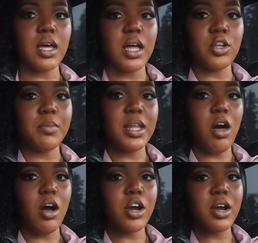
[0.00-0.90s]
a little bit
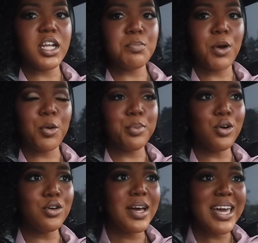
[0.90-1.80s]
longer, and it's
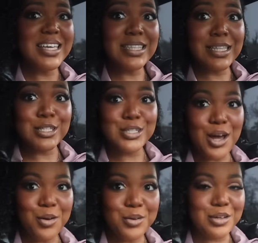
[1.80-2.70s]
purple. Isn't this
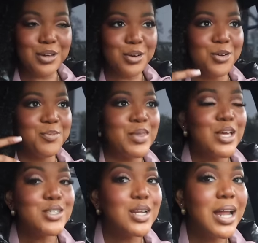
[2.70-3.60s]
so cute?
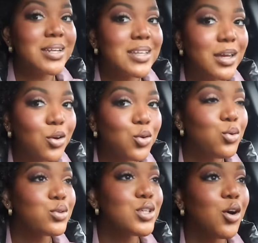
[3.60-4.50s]
I did like a
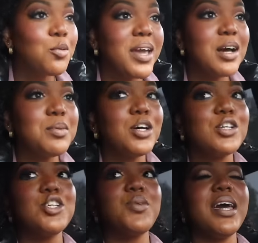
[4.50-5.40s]
cool tone makeup look
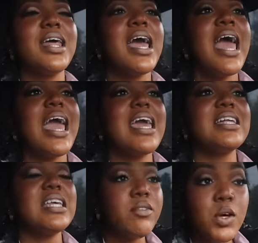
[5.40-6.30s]
to it.
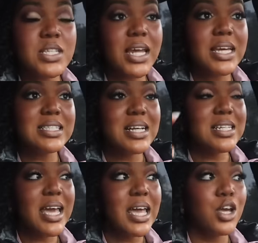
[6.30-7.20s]
And even though today is
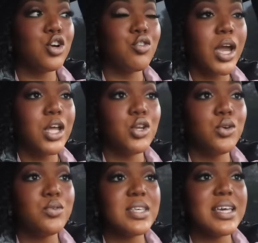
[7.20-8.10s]
Sunday, great
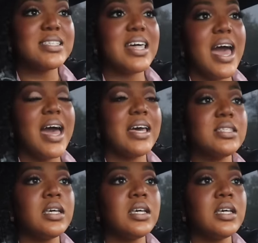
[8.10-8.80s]
news is that